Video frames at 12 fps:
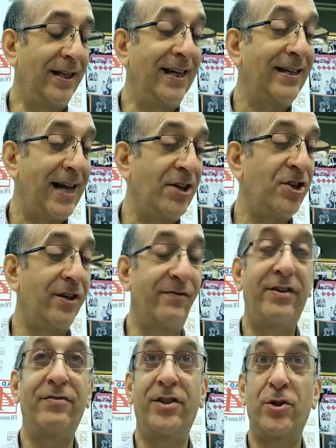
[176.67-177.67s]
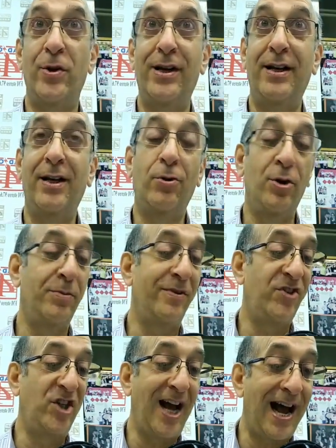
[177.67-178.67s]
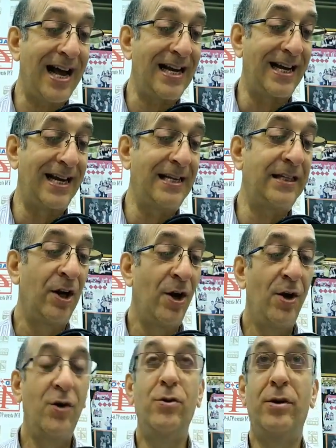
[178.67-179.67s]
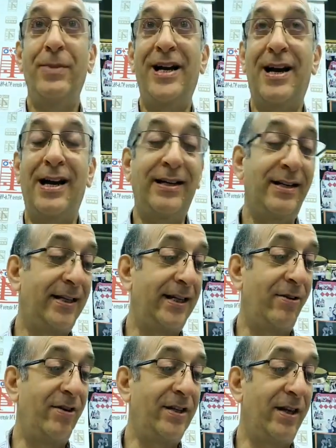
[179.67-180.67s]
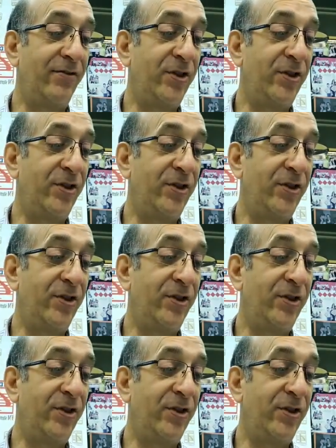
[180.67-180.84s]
the intention of infiltrating a group of jihadis who were behind a series of